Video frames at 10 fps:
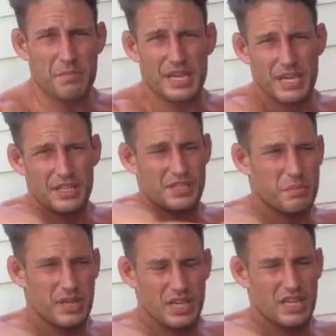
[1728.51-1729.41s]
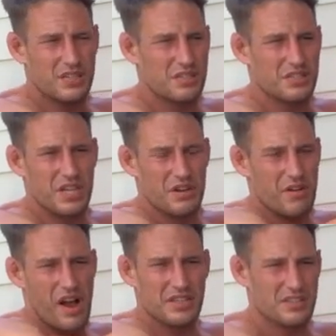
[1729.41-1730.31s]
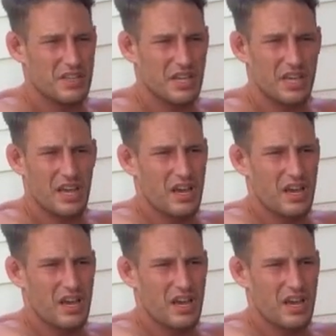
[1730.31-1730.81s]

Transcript: Peace, peace, generosity,